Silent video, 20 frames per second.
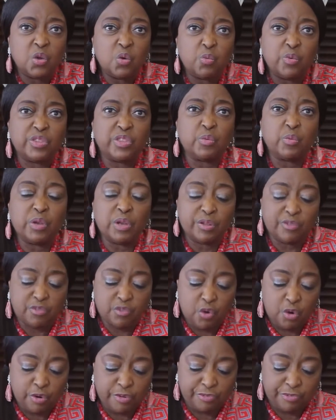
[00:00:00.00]
with the will of
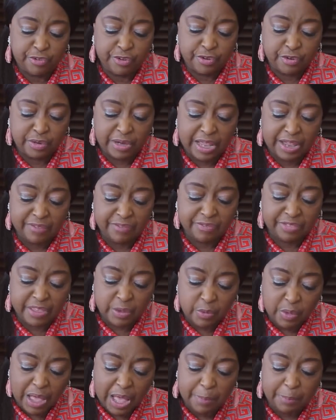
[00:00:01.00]
God for your life? They
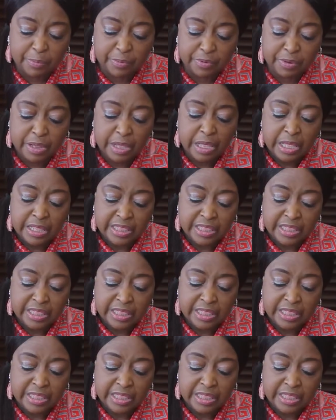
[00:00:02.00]
will happen.